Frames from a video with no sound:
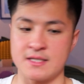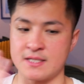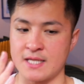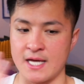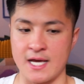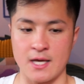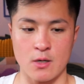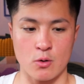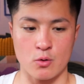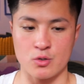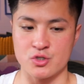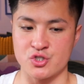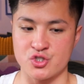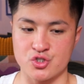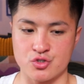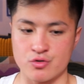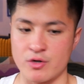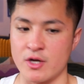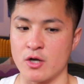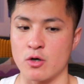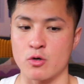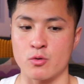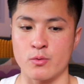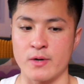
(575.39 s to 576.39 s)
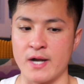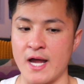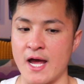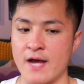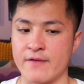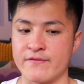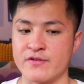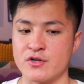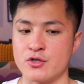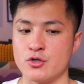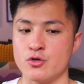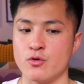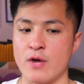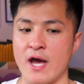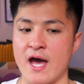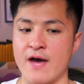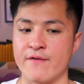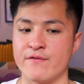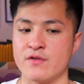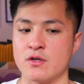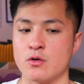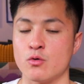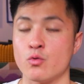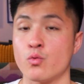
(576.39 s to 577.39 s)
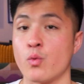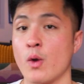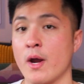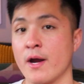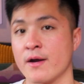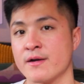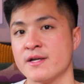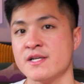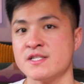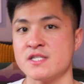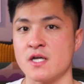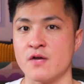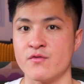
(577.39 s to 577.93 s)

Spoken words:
gay or straight or whatever, who have an awareness